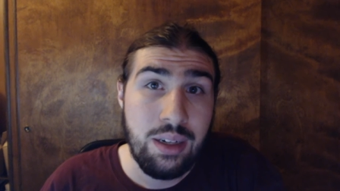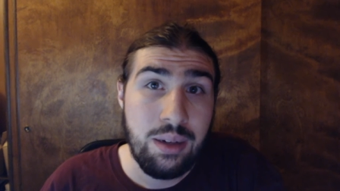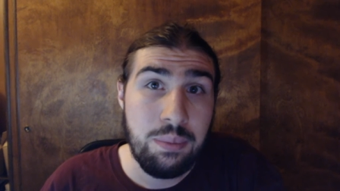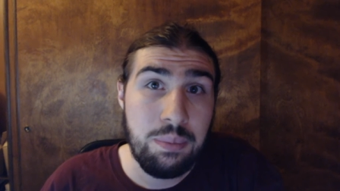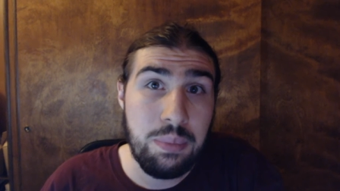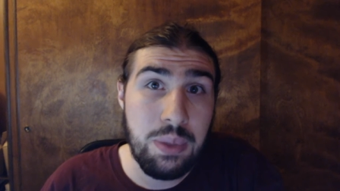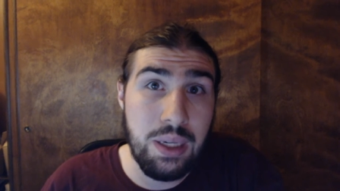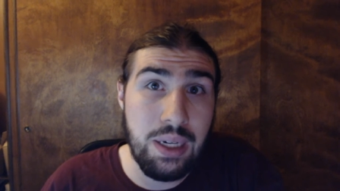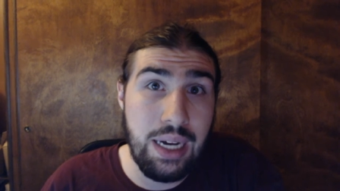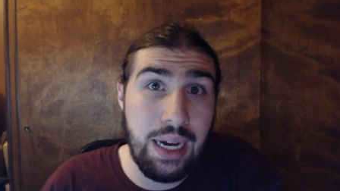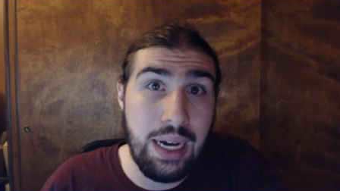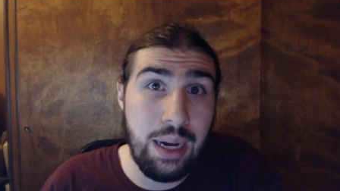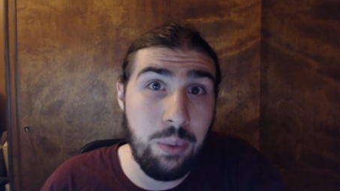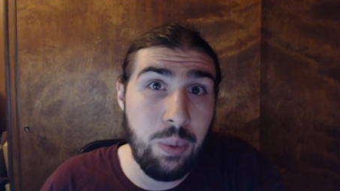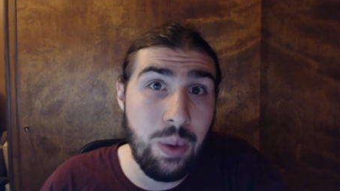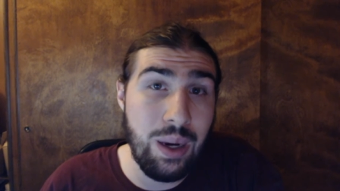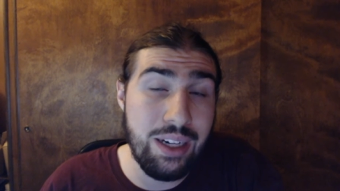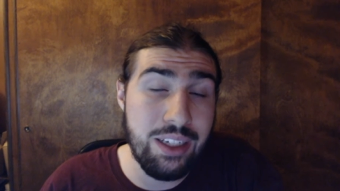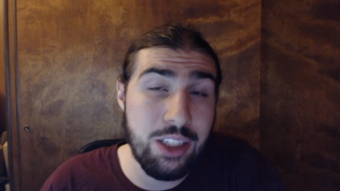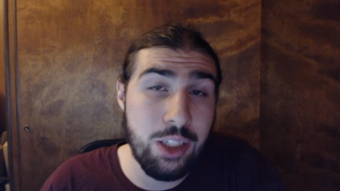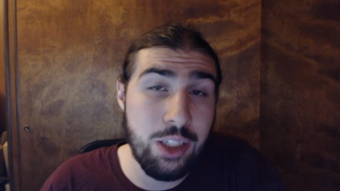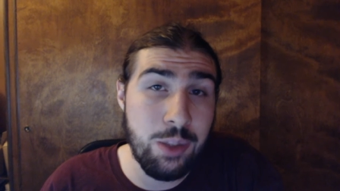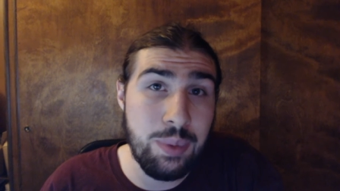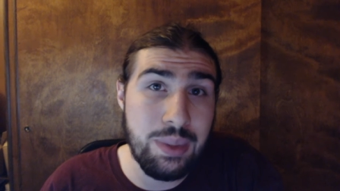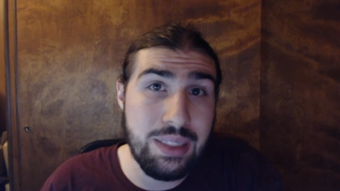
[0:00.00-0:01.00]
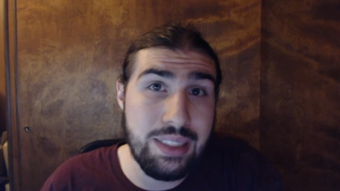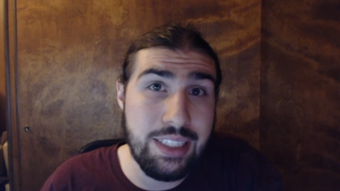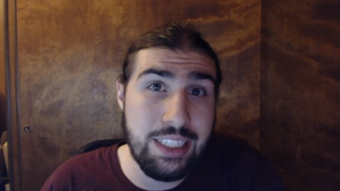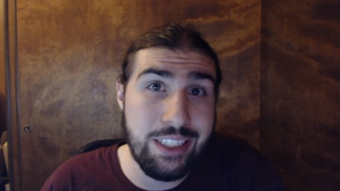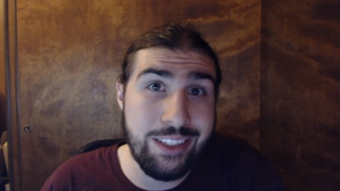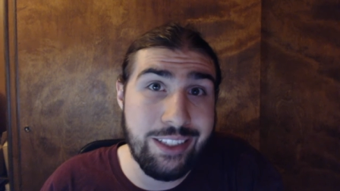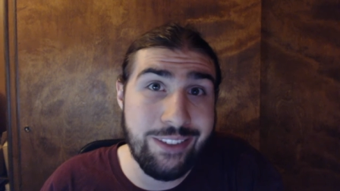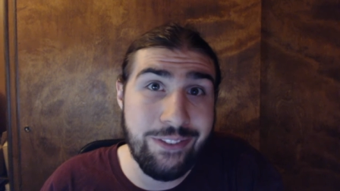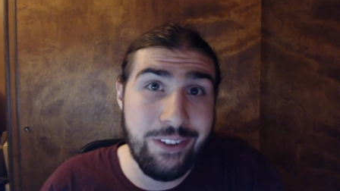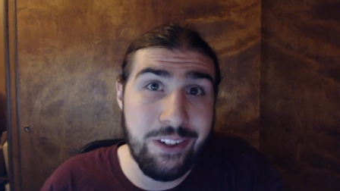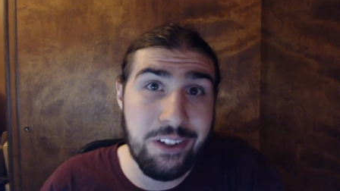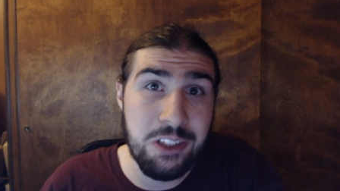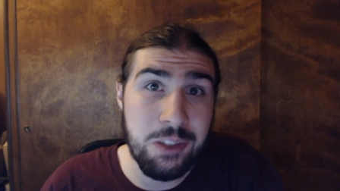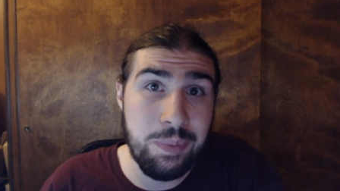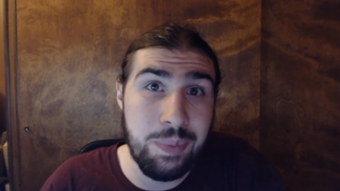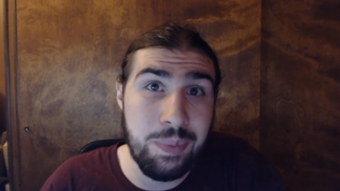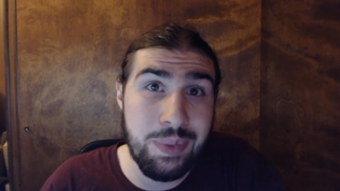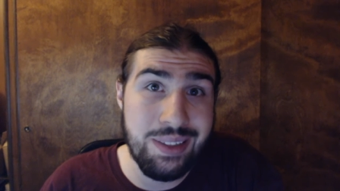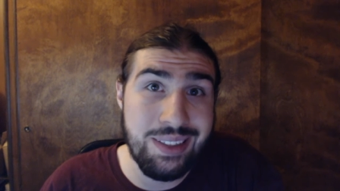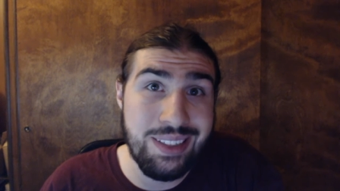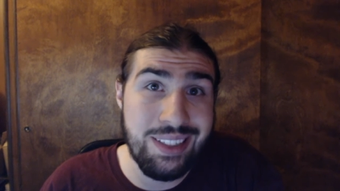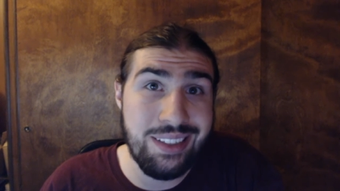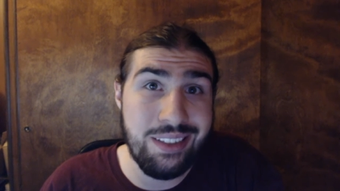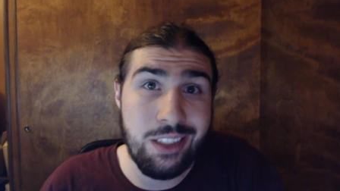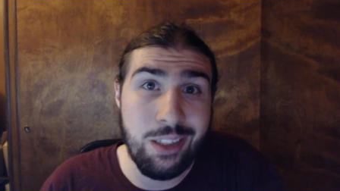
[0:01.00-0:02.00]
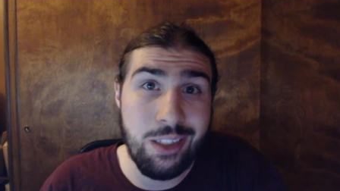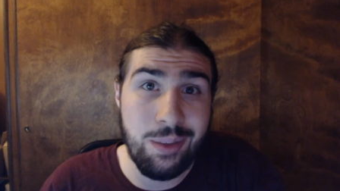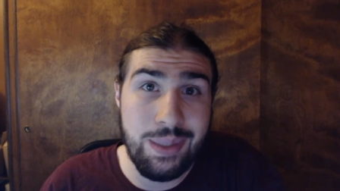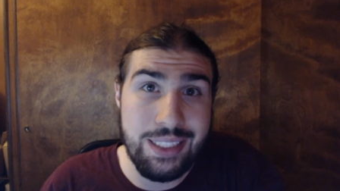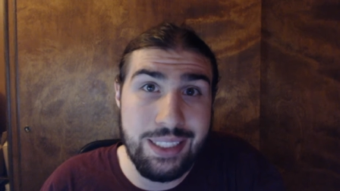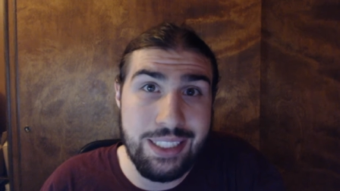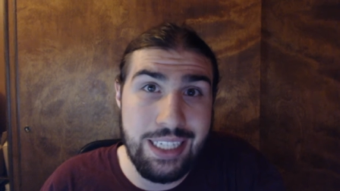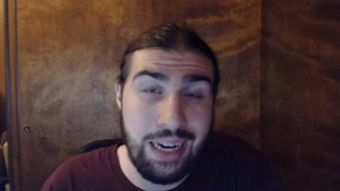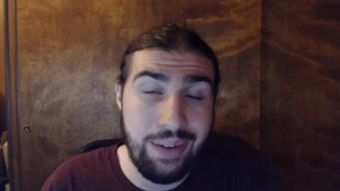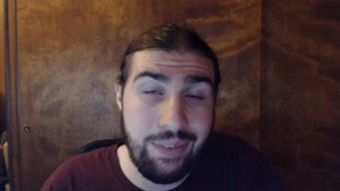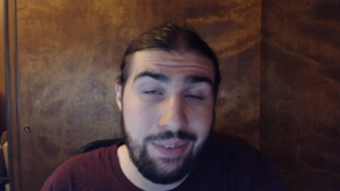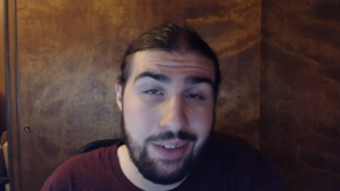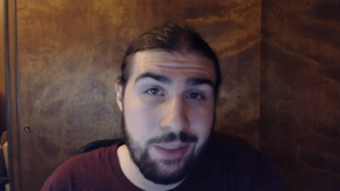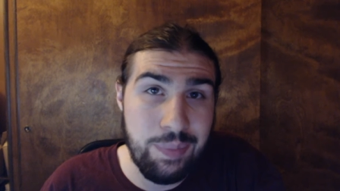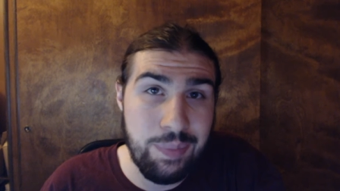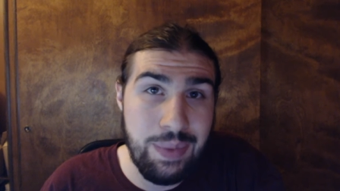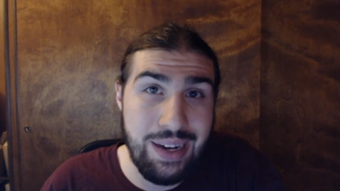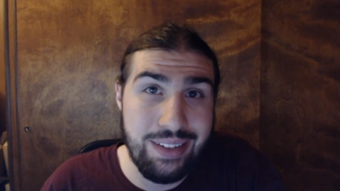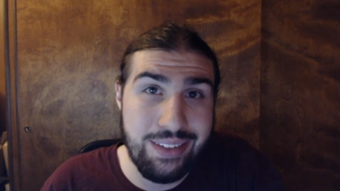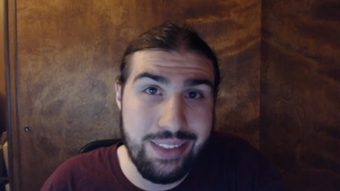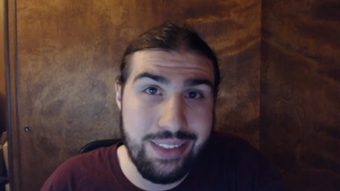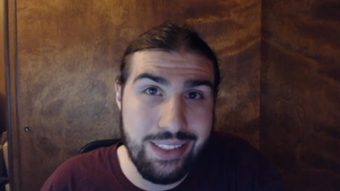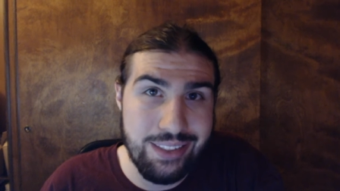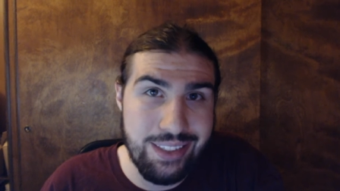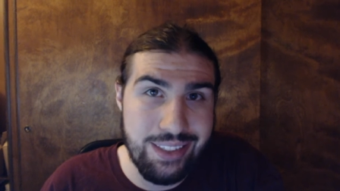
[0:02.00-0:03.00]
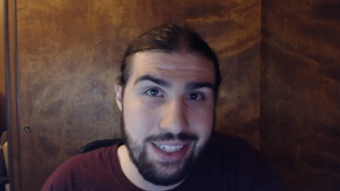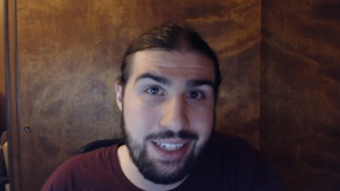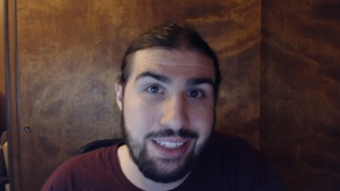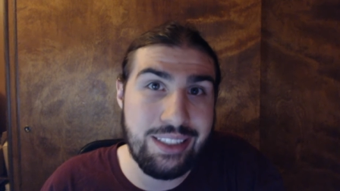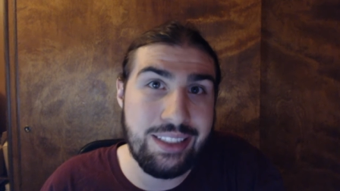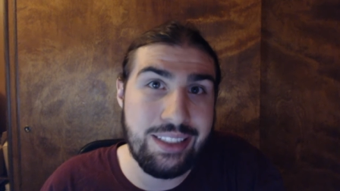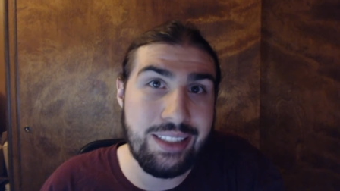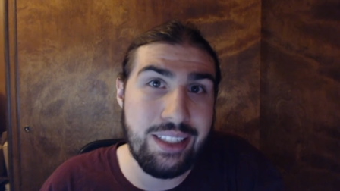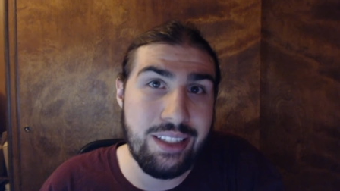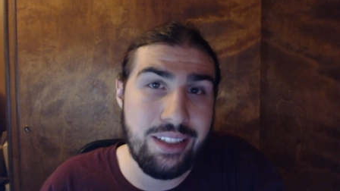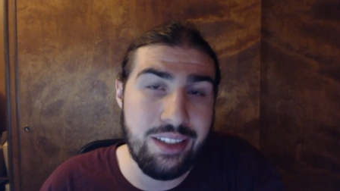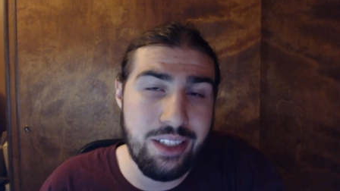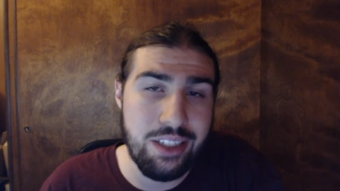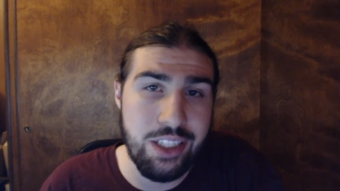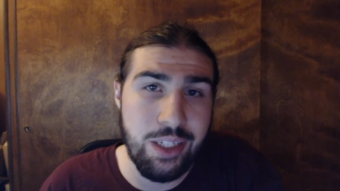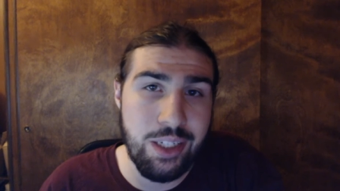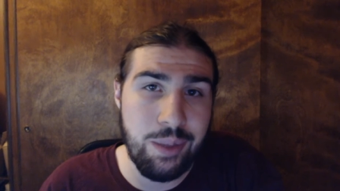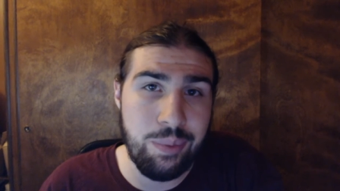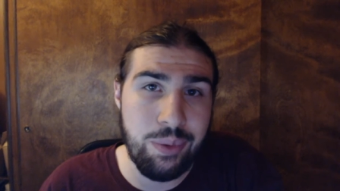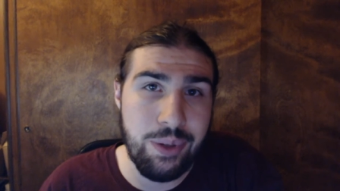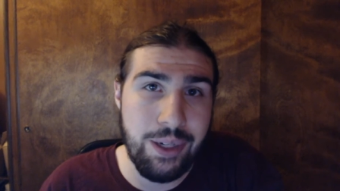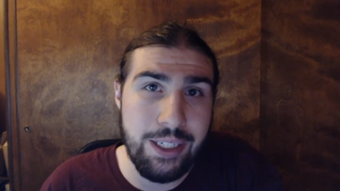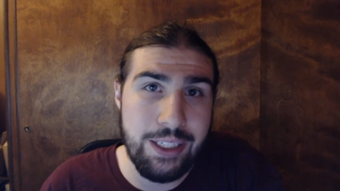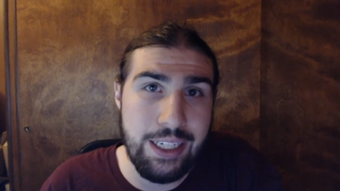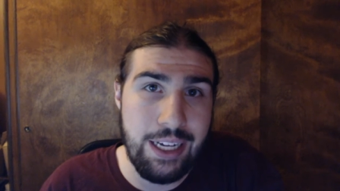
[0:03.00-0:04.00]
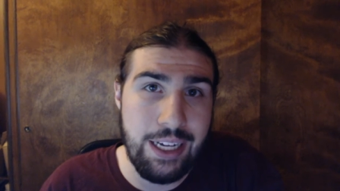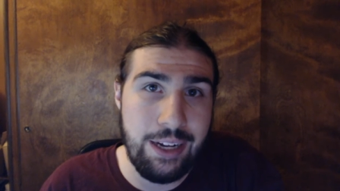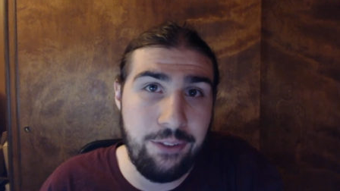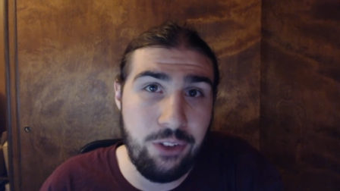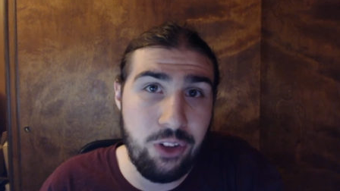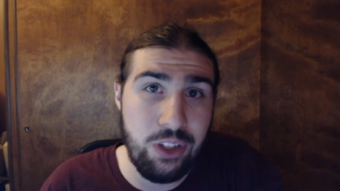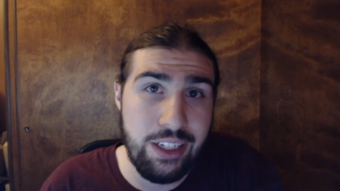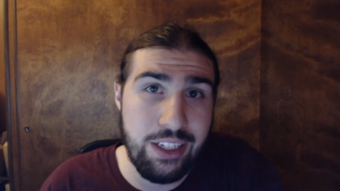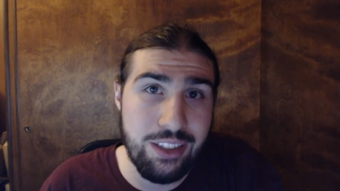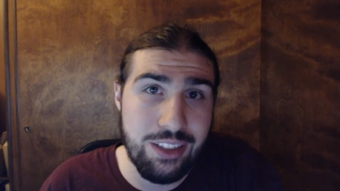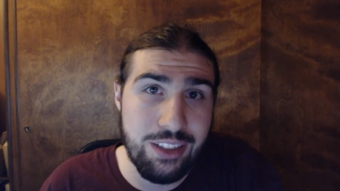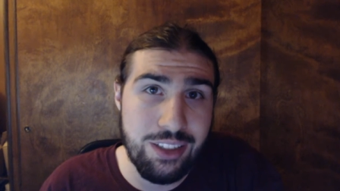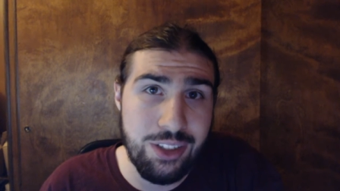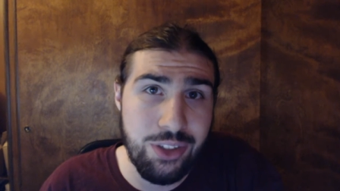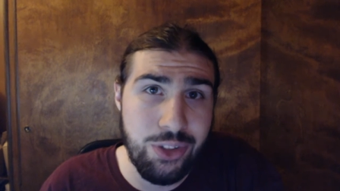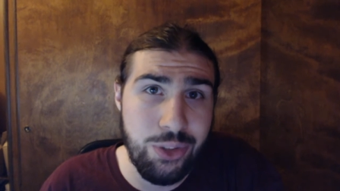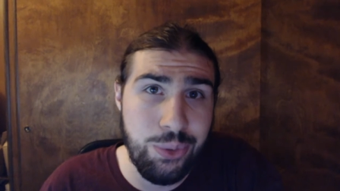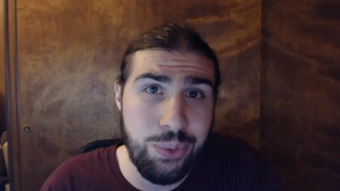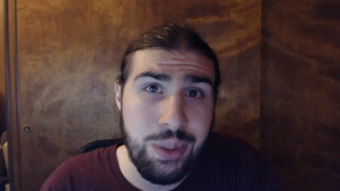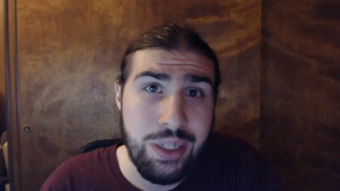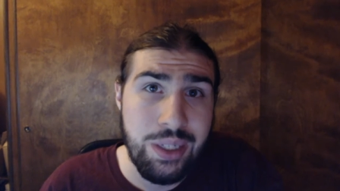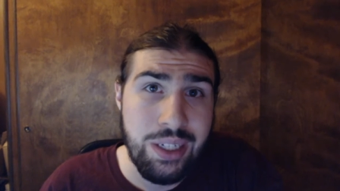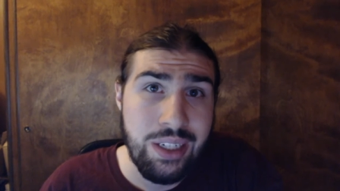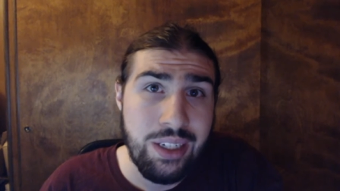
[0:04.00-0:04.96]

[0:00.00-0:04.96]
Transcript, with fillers: but I wanted to do Besiege first, but since so much time has passed, I decided just to jump right into Evoland 2.